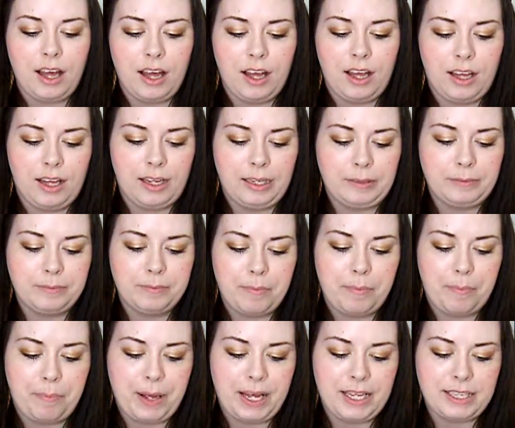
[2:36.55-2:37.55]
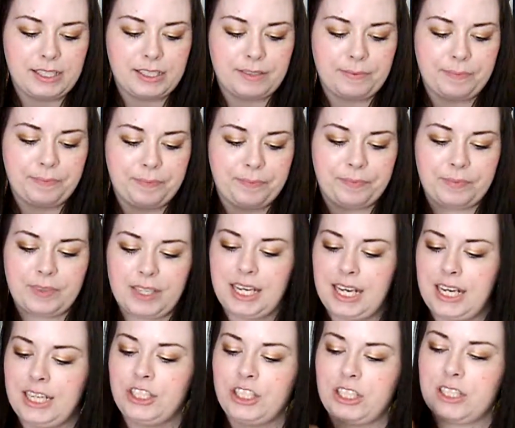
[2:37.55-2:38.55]
But
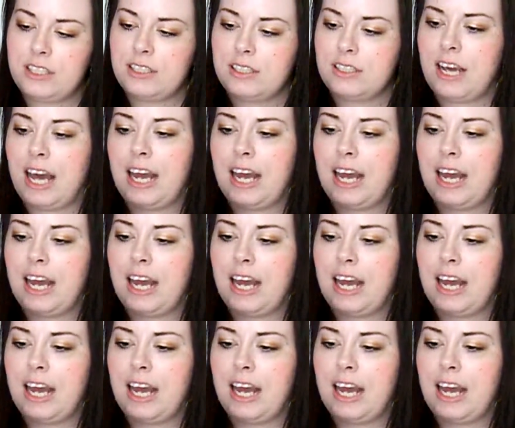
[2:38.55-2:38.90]
it just,